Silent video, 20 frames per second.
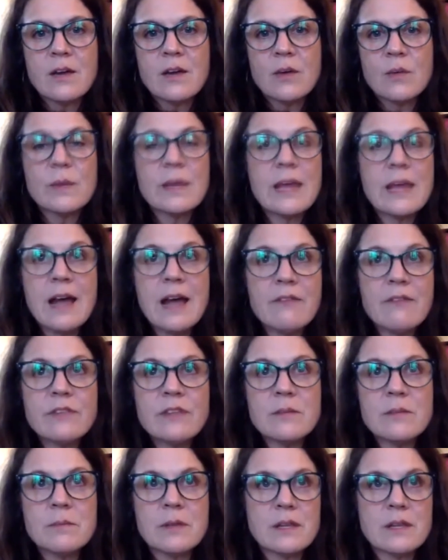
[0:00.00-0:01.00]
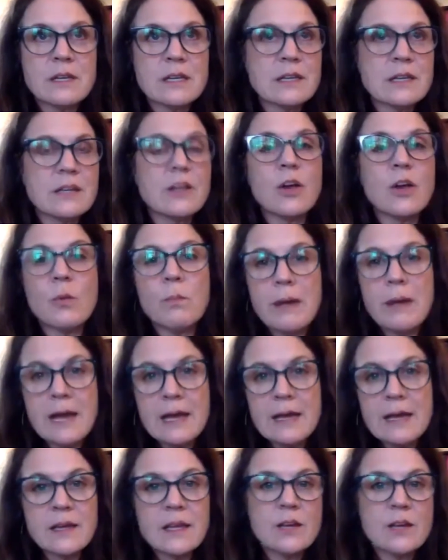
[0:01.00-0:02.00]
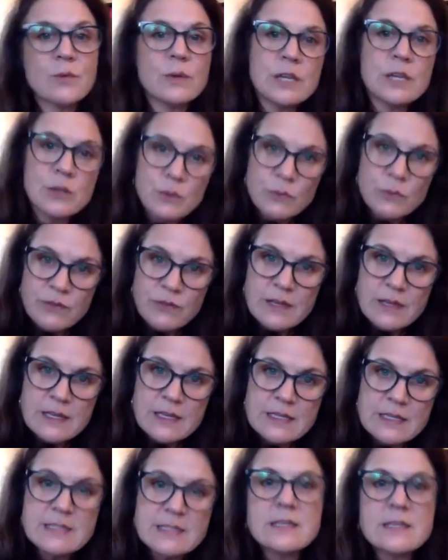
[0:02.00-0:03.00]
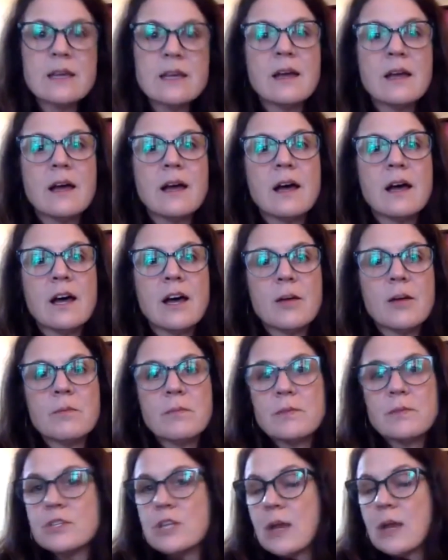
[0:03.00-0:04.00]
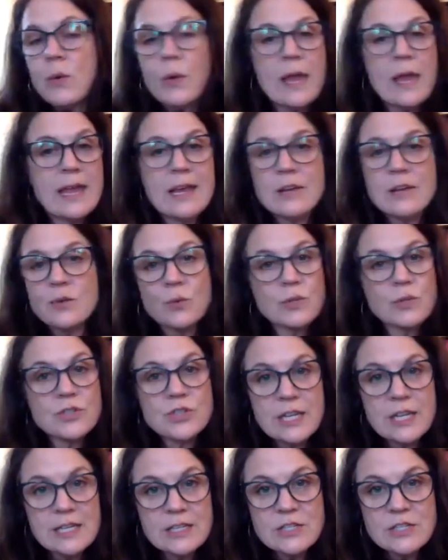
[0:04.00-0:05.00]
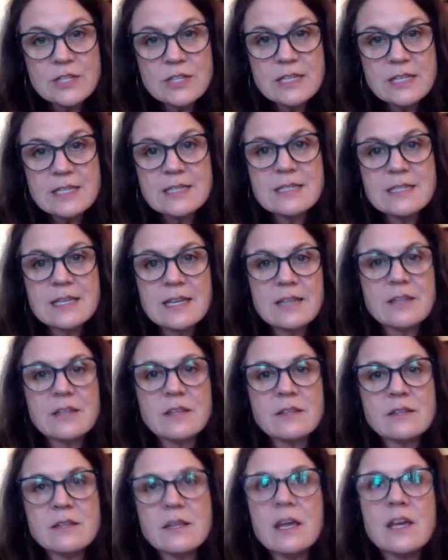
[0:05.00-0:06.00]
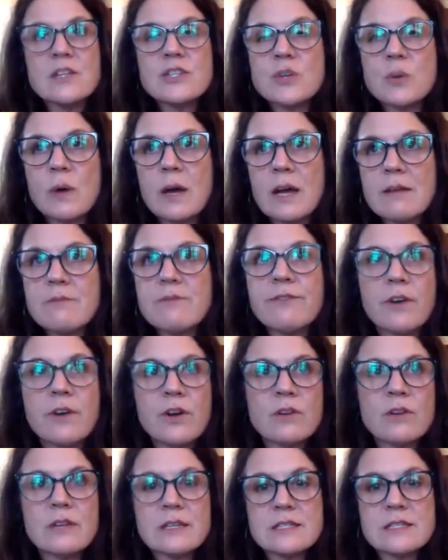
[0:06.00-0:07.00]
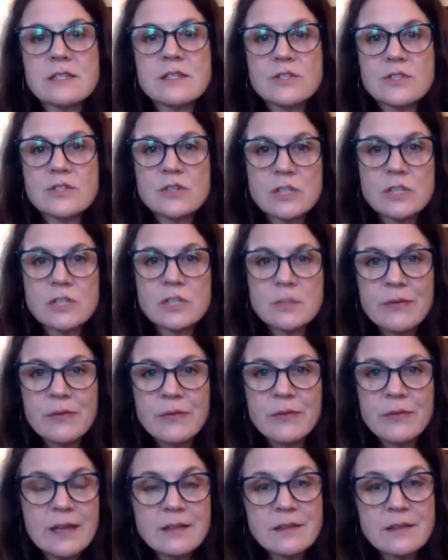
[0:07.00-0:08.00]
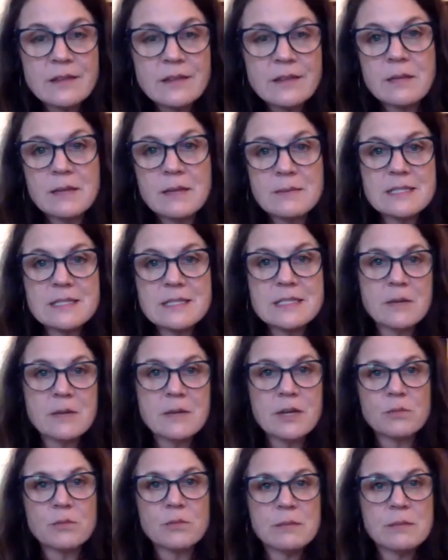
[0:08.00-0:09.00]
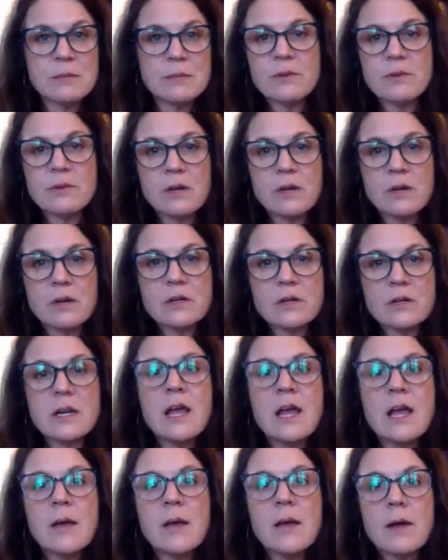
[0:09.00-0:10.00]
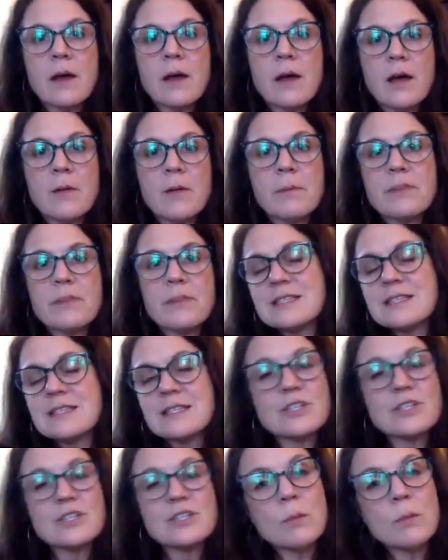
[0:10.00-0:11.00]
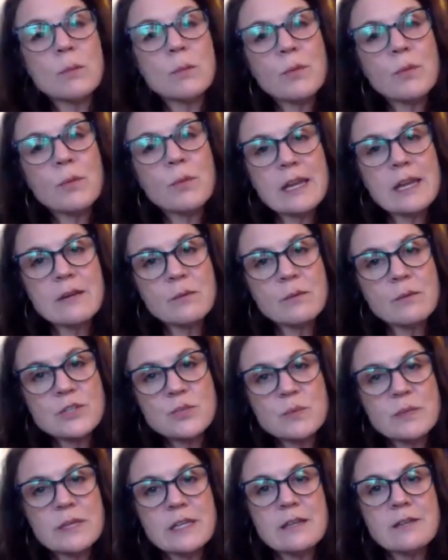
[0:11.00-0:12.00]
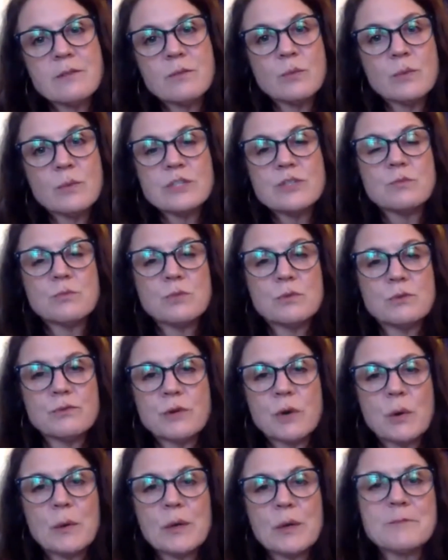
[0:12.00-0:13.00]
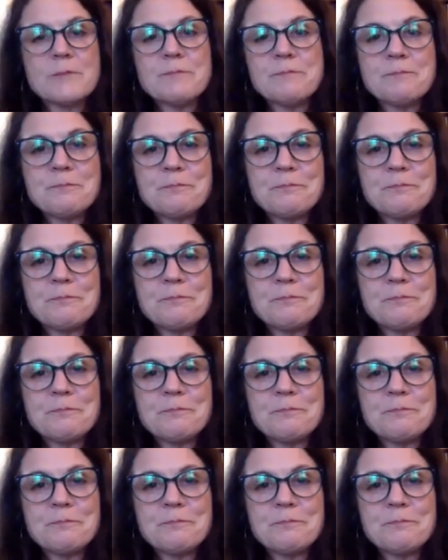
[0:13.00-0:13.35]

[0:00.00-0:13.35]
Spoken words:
we have the ability to go back and renew things and or change things. And so I'm far less concerned about that than maybe some other people are, but this is a normal way in which we do move forward.